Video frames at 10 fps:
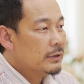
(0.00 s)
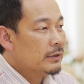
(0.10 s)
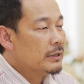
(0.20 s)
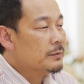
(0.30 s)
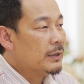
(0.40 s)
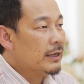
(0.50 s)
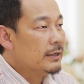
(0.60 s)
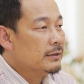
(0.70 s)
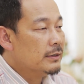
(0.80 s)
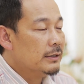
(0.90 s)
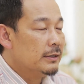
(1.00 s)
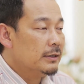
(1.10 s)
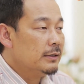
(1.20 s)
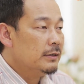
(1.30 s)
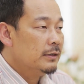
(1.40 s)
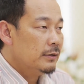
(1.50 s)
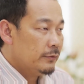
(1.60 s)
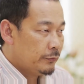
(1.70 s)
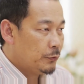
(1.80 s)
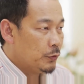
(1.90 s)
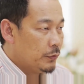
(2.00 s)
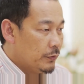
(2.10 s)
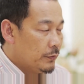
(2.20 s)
as well as at the foot.